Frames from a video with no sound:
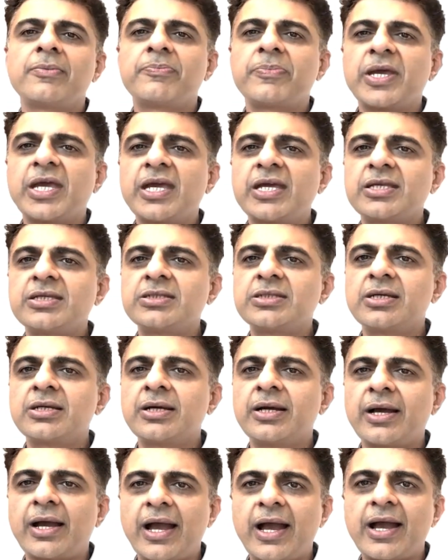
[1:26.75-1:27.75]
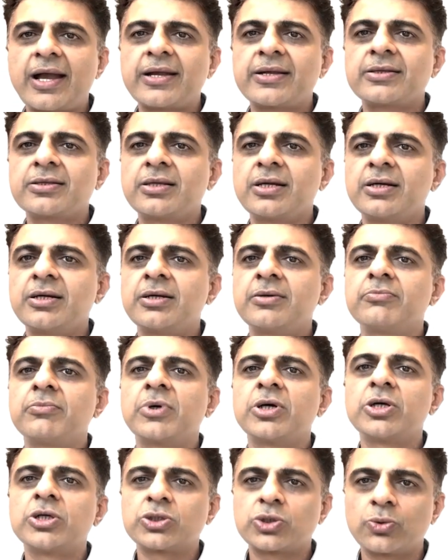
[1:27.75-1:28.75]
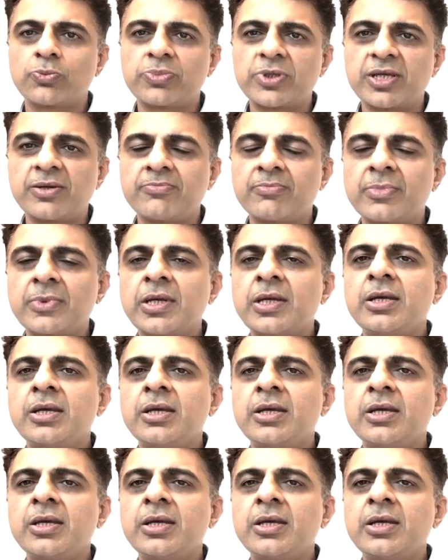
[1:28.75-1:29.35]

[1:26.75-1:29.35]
Page, and Supreme.